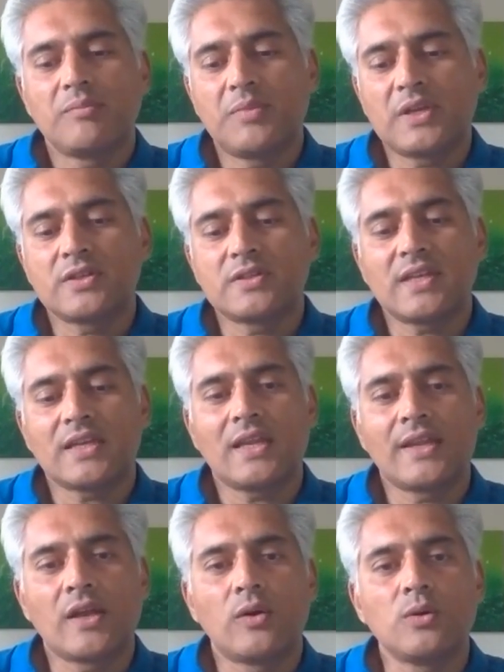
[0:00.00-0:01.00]
because they're
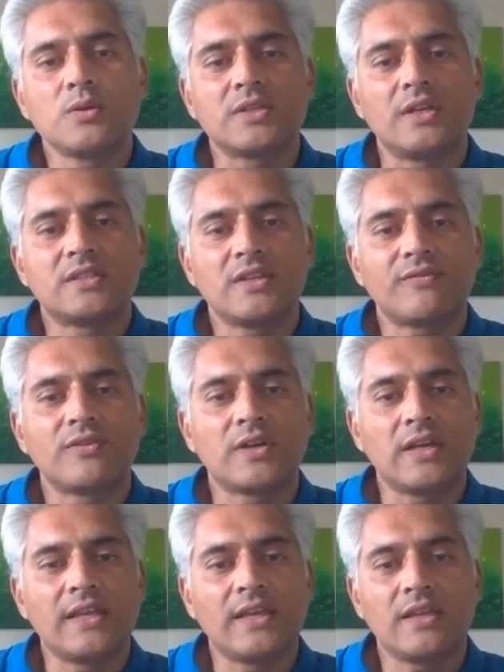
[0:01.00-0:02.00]
getting older
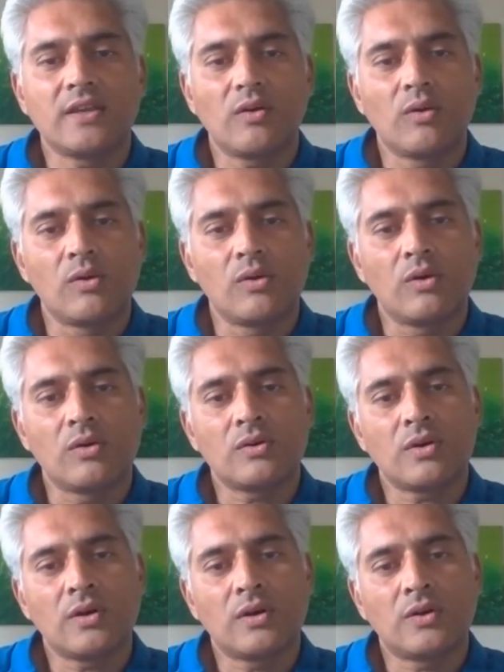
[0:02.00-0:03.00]
differently,
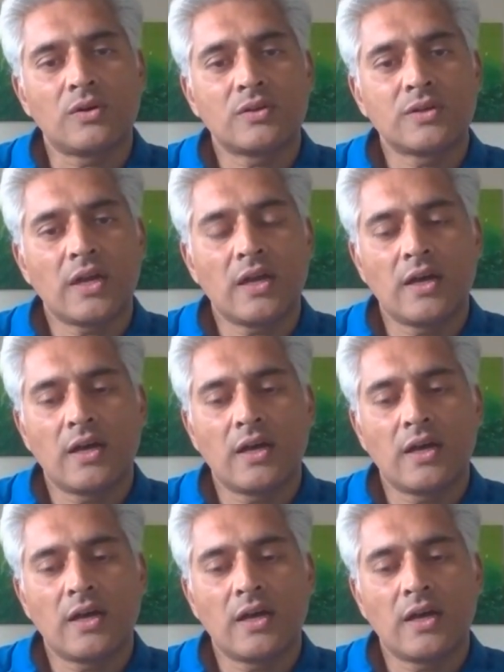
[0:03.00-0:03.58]
or